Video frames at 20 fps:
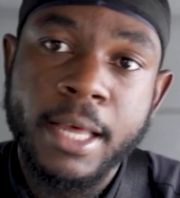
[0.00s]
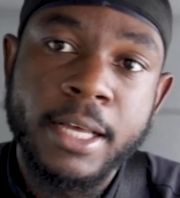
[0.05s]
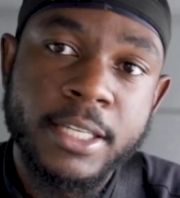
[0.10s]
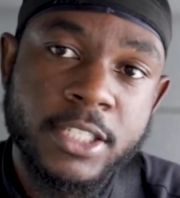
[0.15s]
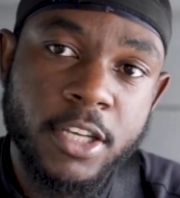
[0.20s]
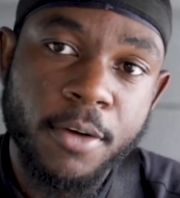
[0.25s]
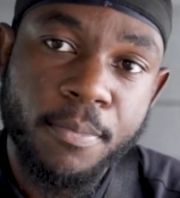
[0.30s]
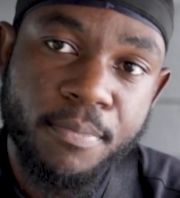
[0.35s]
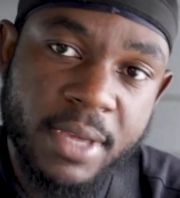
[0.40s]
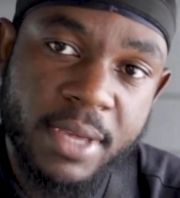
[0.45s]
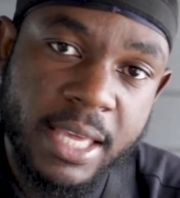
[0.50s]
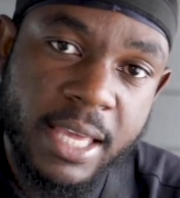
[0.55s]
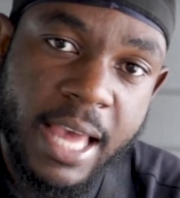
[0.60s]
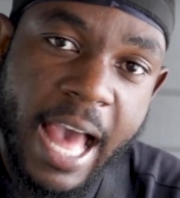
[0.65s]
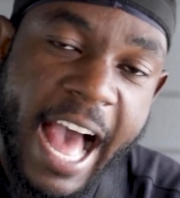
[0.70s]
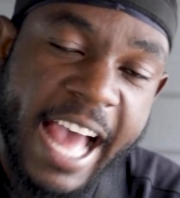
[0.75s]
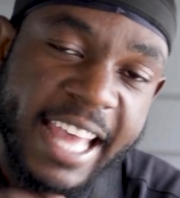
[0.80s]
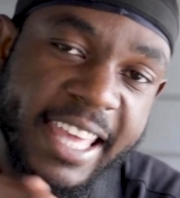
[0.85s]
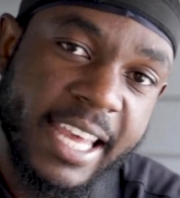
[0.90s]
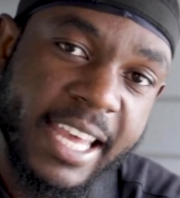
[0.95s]
So me,
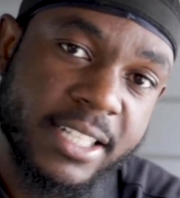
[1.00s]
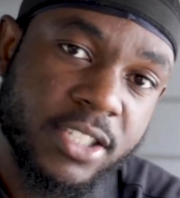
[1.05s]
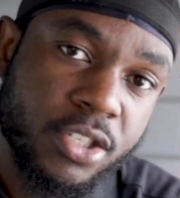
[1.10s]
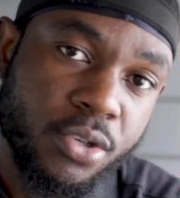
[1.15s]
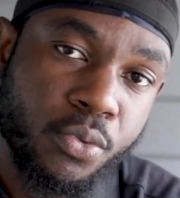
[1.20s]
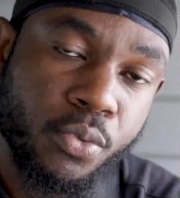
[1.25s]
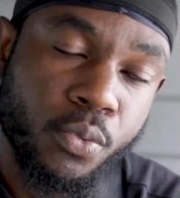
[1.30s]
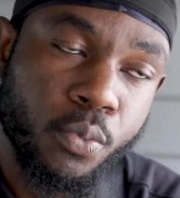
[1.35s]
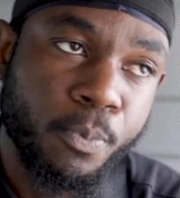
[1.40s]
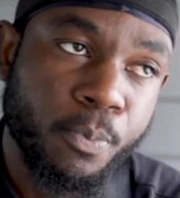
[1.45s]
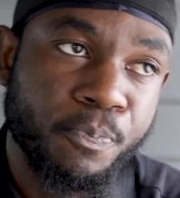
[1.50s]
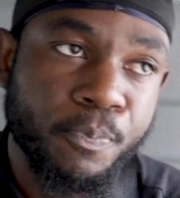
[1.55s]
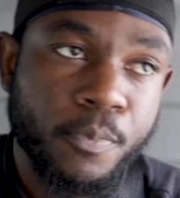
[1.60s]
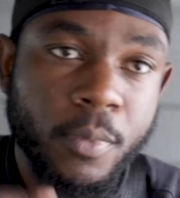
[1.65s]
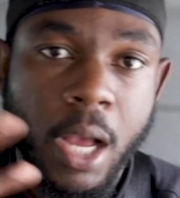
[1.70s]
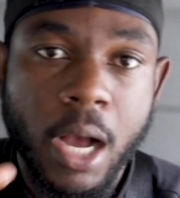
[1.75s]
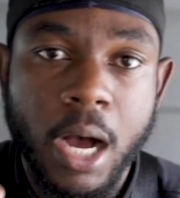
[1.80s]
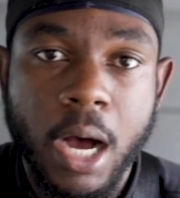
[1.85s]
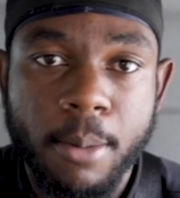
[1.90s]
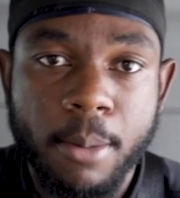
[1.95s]
I get to
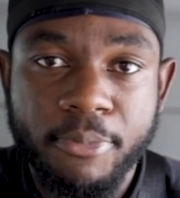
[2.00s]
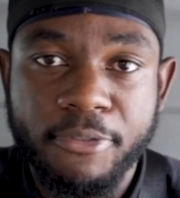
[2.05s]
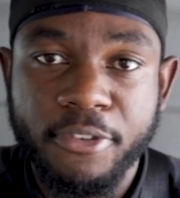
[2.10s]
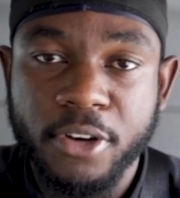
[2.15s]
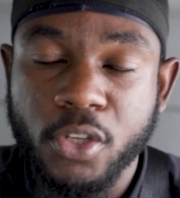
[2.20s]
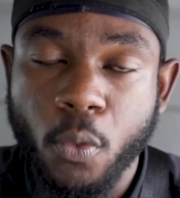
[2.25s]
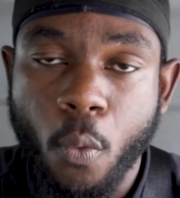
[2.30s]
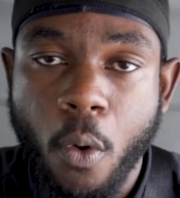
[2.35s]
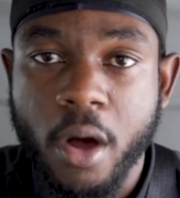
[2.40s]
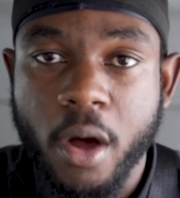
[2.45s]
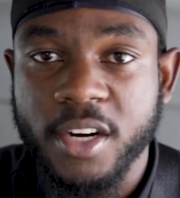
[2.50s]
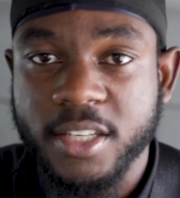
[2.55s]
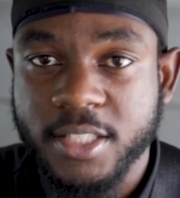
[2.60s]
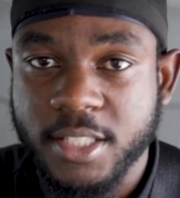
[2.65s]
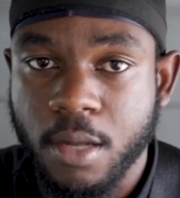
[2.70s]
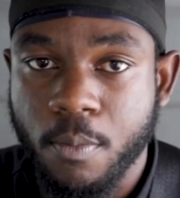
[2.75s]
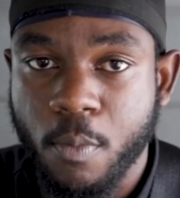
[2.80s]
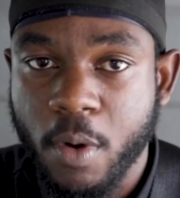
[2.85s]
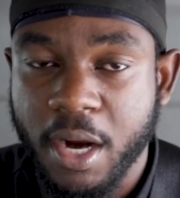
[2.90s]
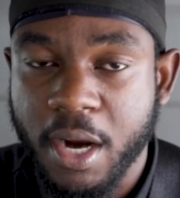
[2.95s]
fill the water
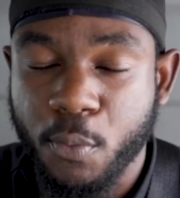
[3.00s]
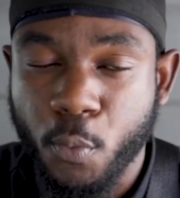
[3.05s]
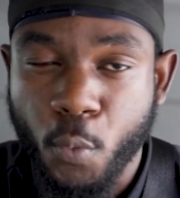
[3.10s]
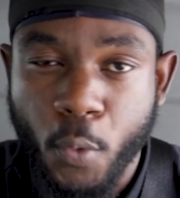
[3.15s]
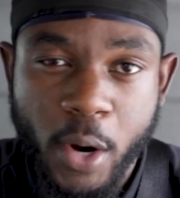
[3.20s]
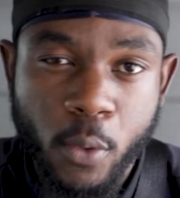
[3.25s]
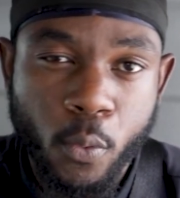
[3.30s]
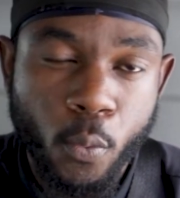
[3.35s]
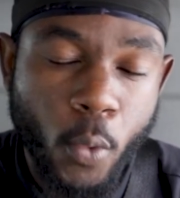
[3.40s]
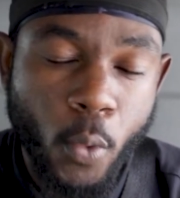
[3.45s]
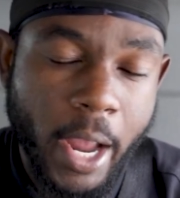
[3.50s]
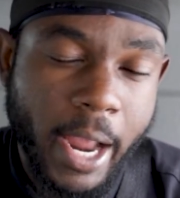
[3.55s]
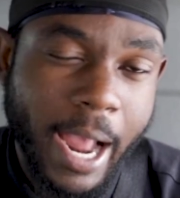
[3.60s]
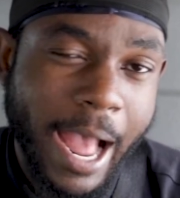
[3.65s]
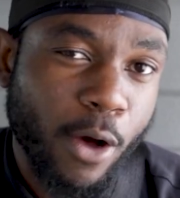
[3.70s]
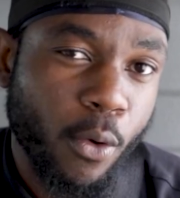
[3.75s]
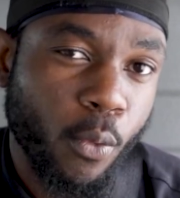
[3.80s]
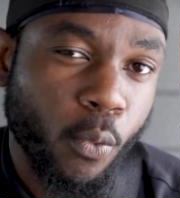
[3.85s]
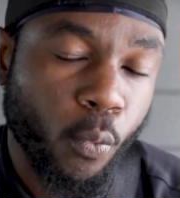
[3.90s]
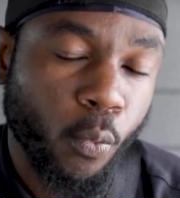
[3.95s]
somewhere where
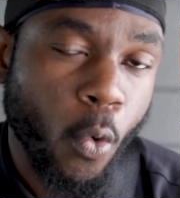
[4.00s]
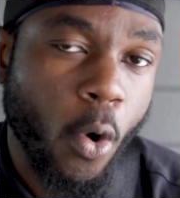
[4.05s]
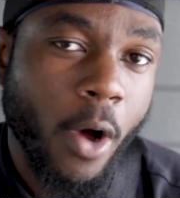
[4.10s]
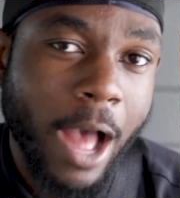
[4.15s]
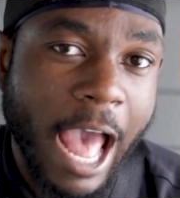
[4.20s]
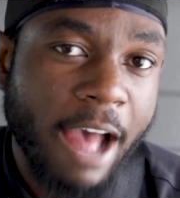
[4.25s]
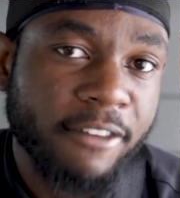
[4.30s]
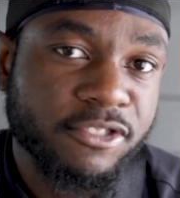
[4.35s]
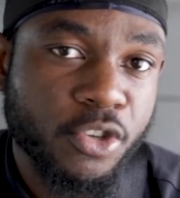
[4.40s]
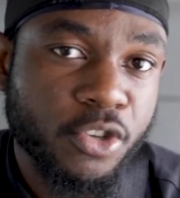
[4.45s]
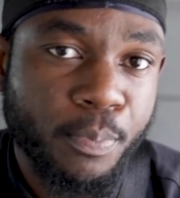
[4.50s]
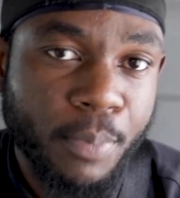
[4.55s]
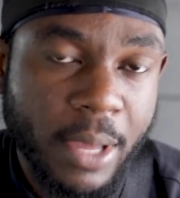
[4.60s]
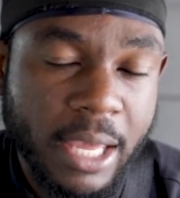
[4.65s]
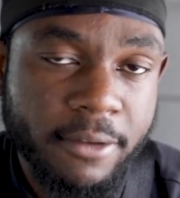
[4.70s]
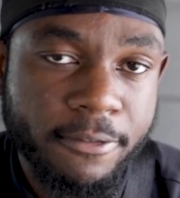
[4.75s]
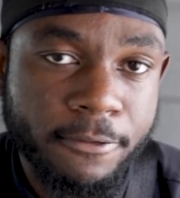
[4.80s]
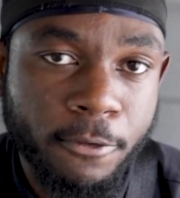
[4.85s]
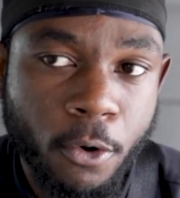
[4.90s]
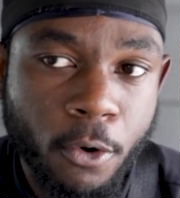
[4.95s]
I won't have to
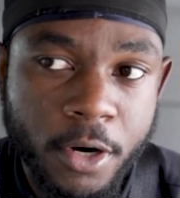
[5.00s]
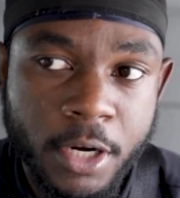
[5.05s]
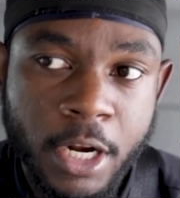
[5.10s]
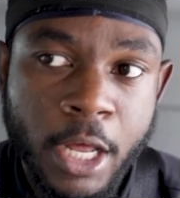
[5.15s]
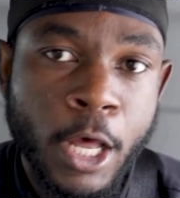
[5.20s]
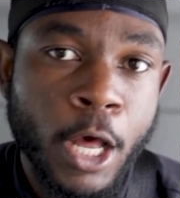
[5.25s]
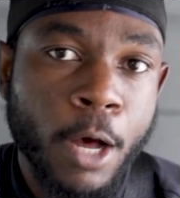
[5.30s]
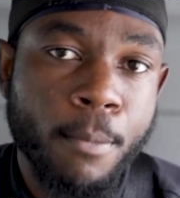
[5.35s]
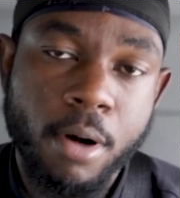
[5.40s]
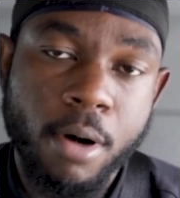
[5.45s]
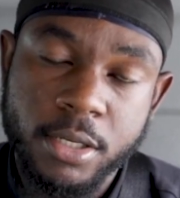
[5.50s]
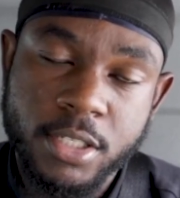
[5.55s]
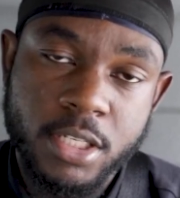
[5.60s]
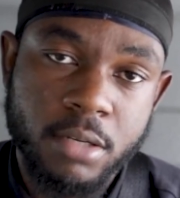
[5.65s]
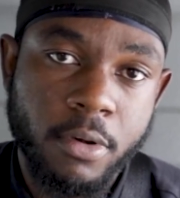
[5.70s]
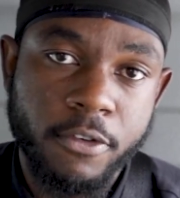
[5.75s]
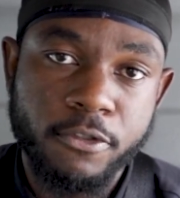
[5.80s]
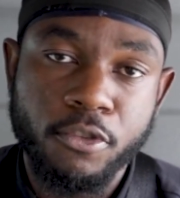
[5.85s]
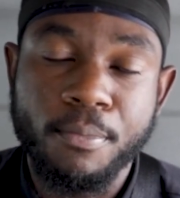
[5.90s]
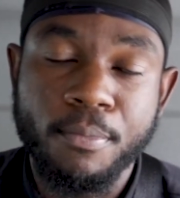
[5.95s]
pay for it, but
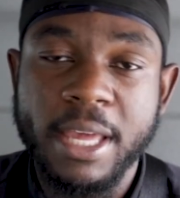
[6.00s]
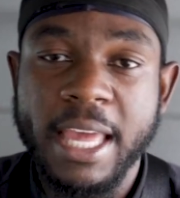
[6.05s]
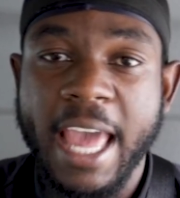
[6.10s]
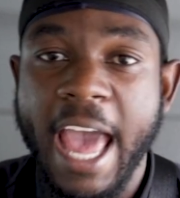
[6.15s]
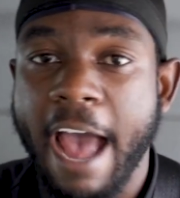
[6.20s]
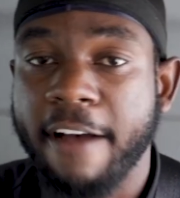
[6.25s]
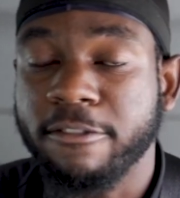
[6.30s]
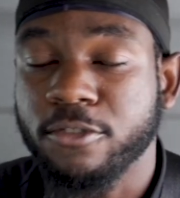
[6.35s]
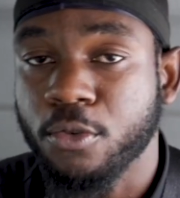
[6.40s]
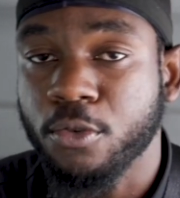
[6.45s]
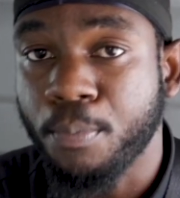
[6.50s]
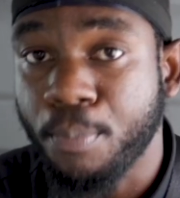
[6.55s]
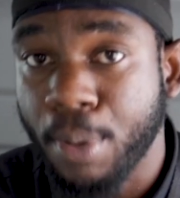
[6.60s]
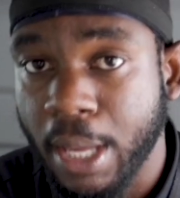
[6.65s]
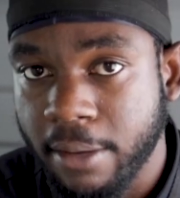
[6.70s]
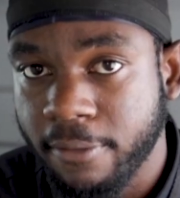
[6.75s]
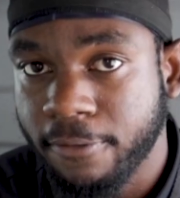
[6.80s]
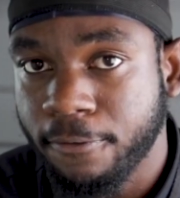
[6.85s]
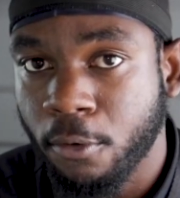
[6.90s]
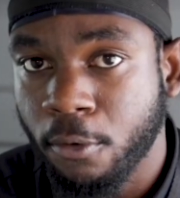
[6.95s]
some of you may have to
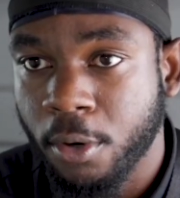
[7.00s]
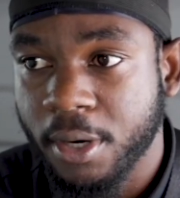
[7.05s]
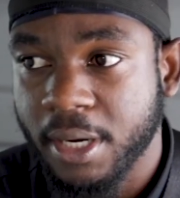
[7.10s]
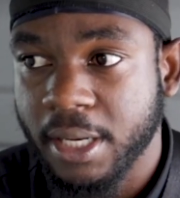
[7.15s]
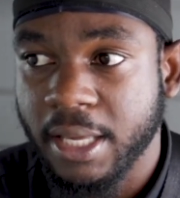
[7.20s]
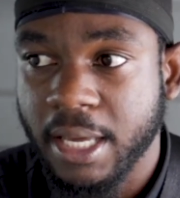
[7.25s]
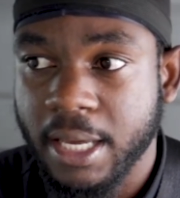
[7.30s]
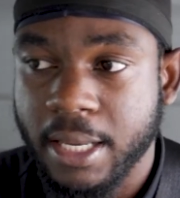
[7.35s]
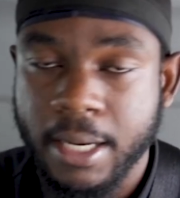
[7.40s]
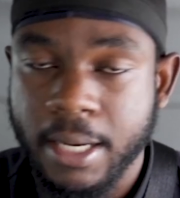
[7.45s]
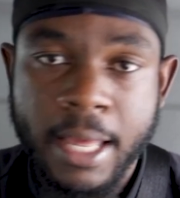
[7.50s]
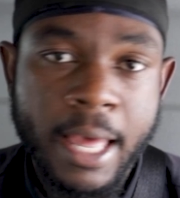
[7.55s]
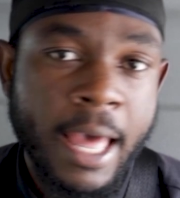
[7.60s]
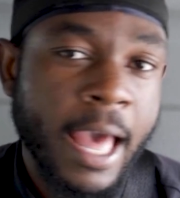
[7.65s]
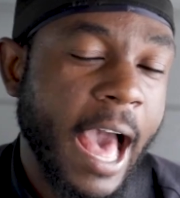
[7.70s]
pay for it again.